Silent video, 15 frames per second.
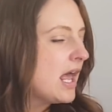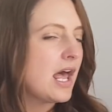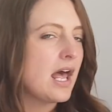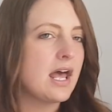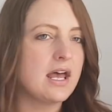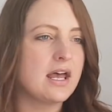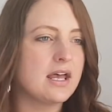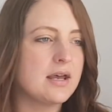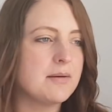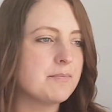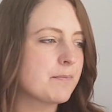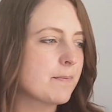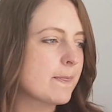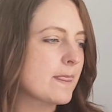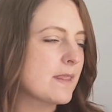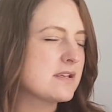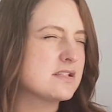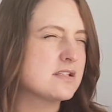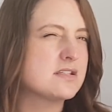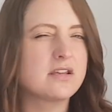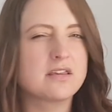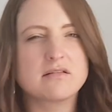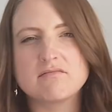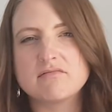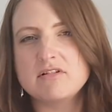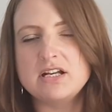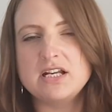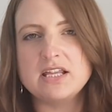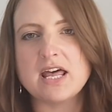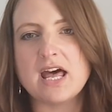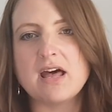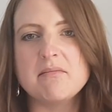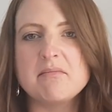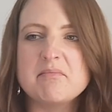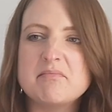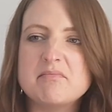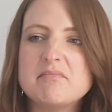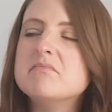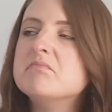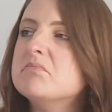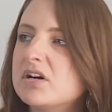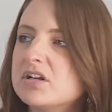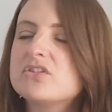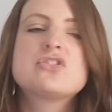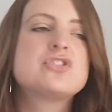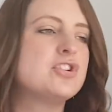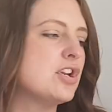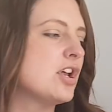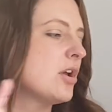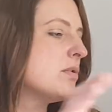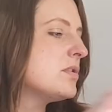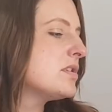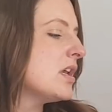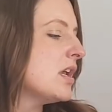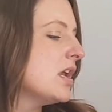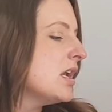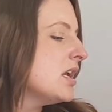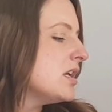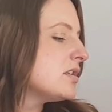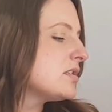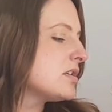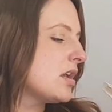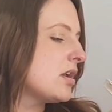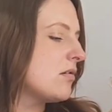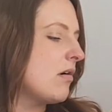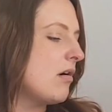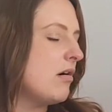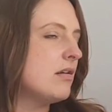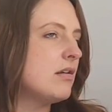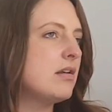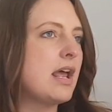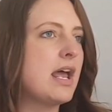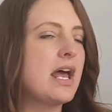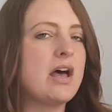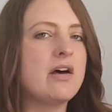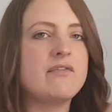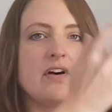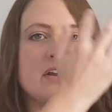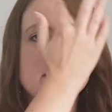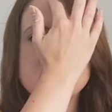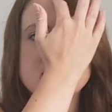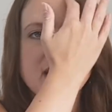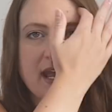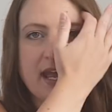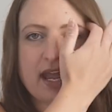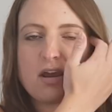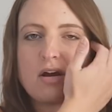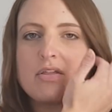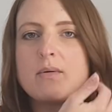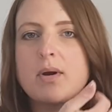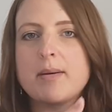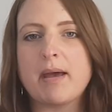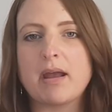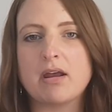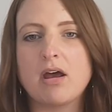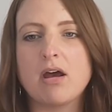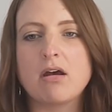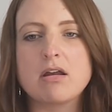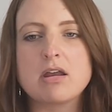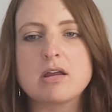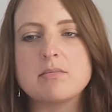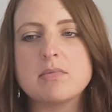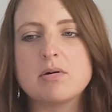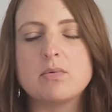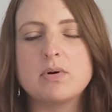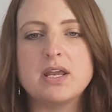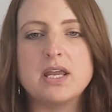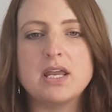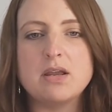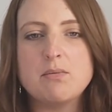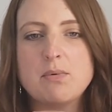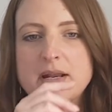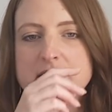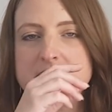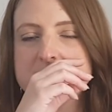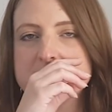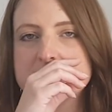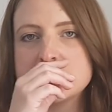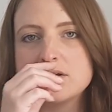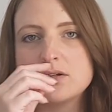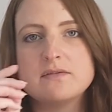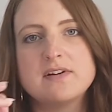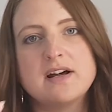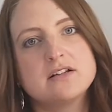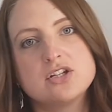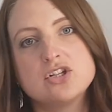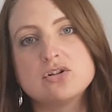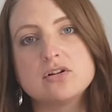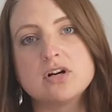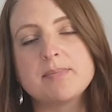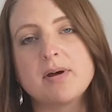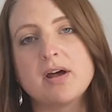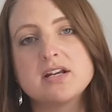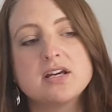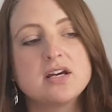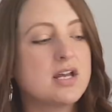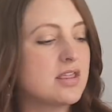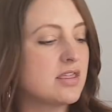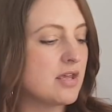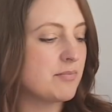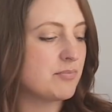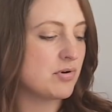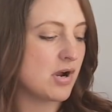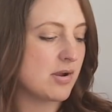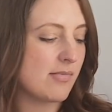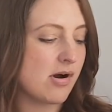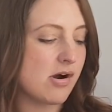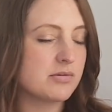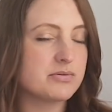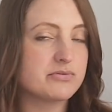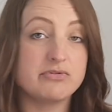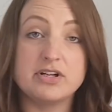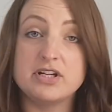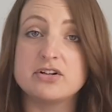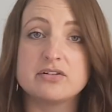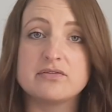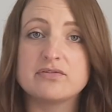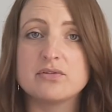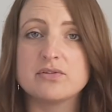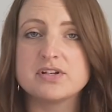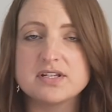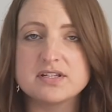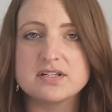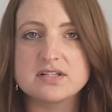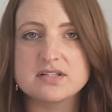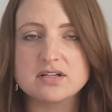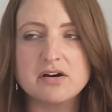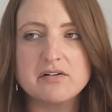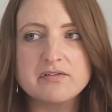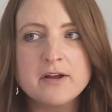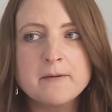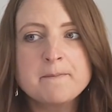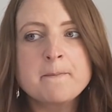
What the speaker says: So there's nothing really that much to note. So on our final day, on the way back home, we went to Val Du Europe. I'd heard that Primark was really good for all the Disney stuff.